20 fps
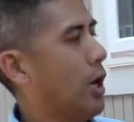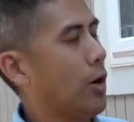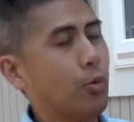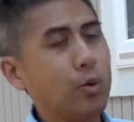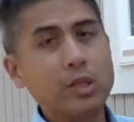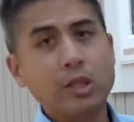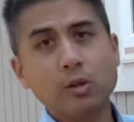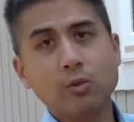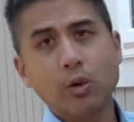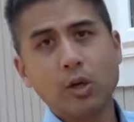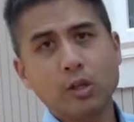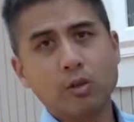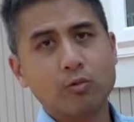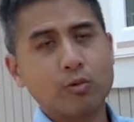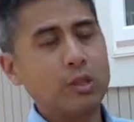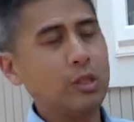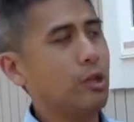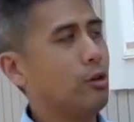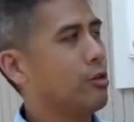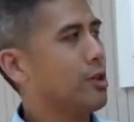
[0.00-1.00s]
We didn't want to
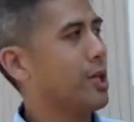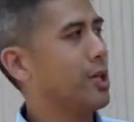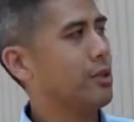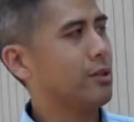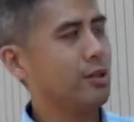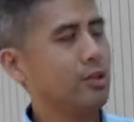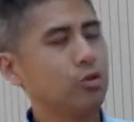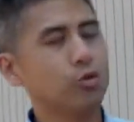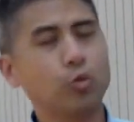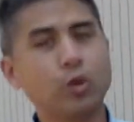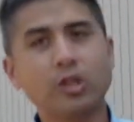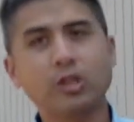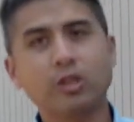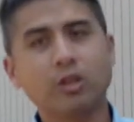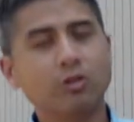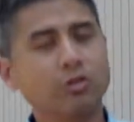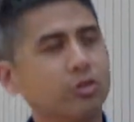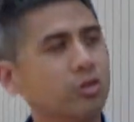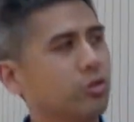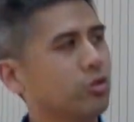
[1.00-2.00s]
relocate these
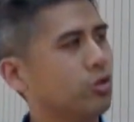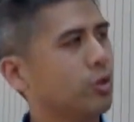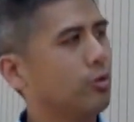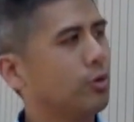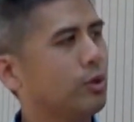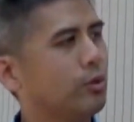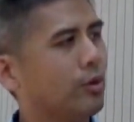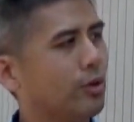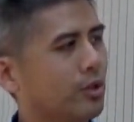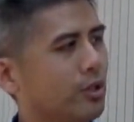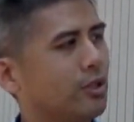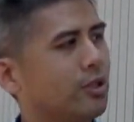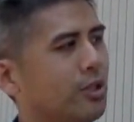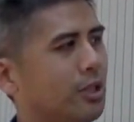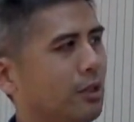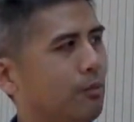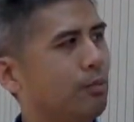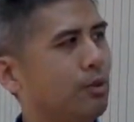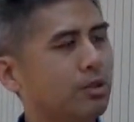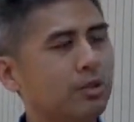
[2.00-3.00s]
windows, so we wanted to
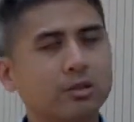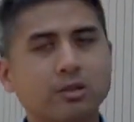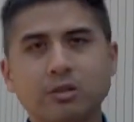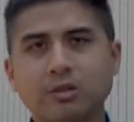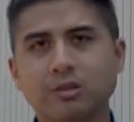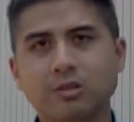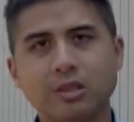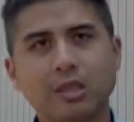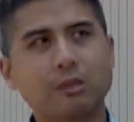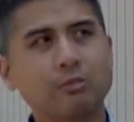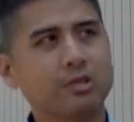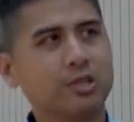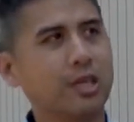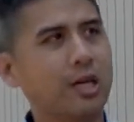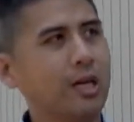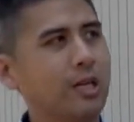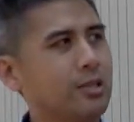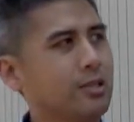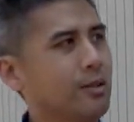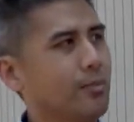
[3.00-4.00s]
keep it the same
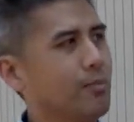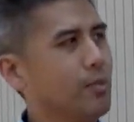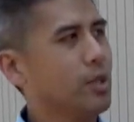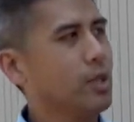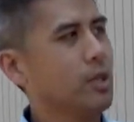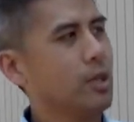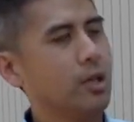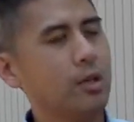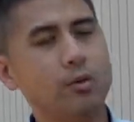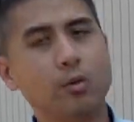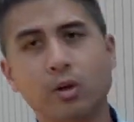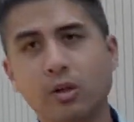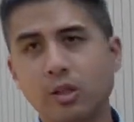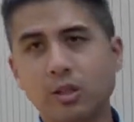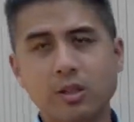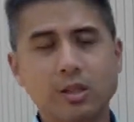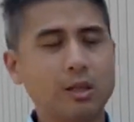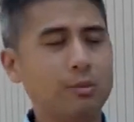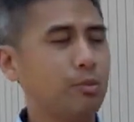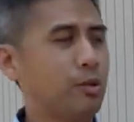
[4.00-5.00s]
size. We
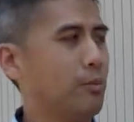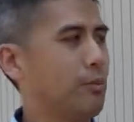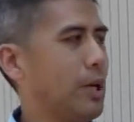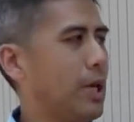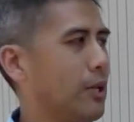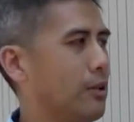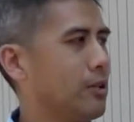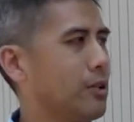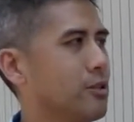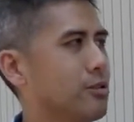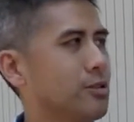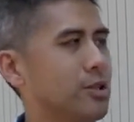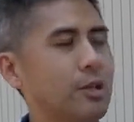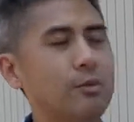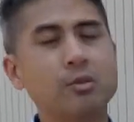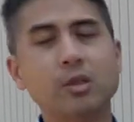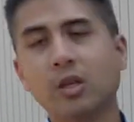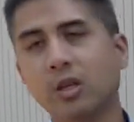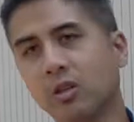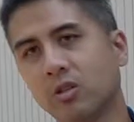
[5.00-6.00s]
wanted to keep the paneling the
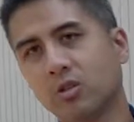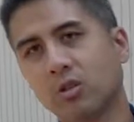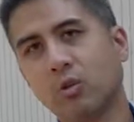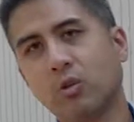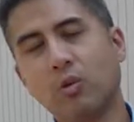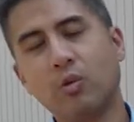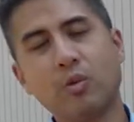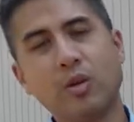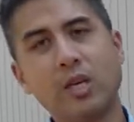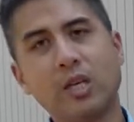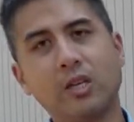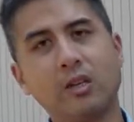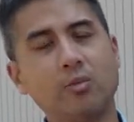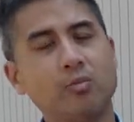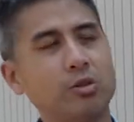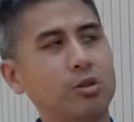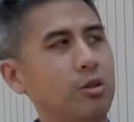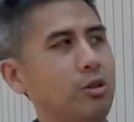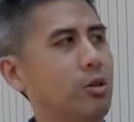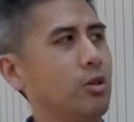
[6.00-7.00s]
same. So what we ended
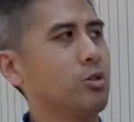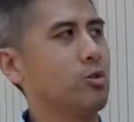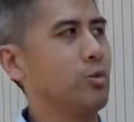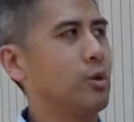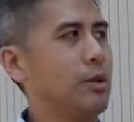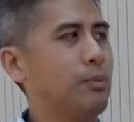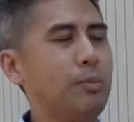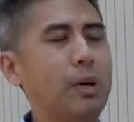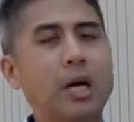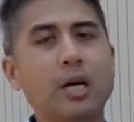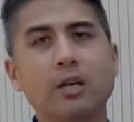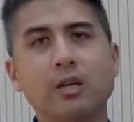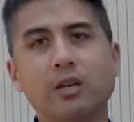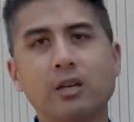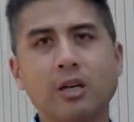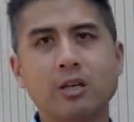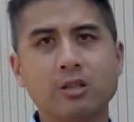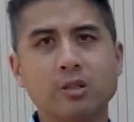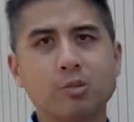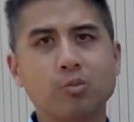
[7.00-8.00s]
up doing is we bought a
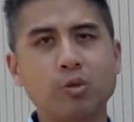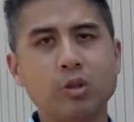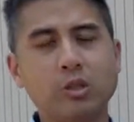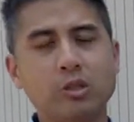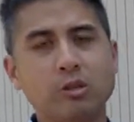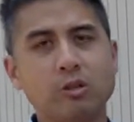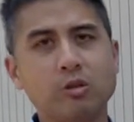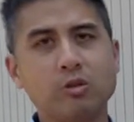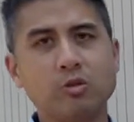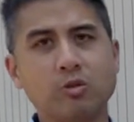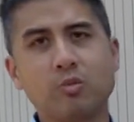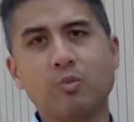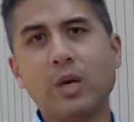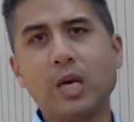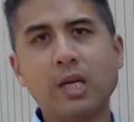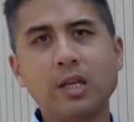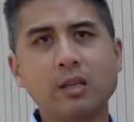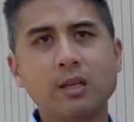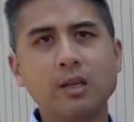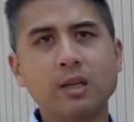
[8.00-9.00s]
custom window, and it was
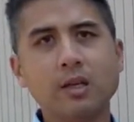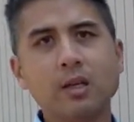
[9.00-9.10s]
made